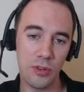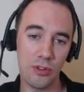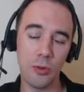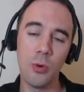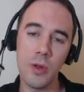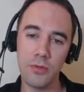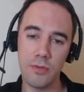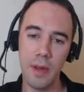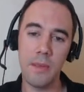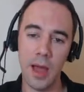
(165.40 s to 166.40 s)
just always
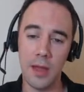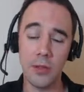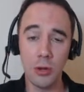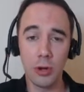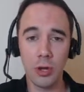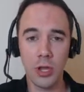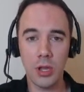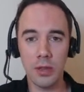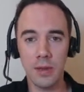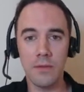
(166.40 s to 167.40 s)
remember that you're looking
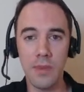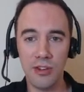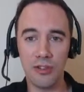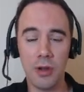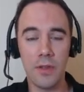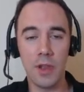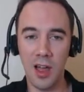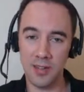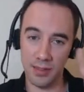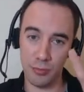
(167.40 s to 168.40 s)
at the information over the
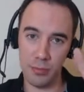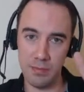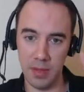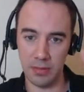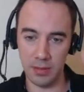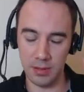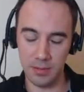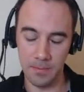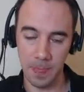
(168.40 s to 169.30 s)
last 3 months.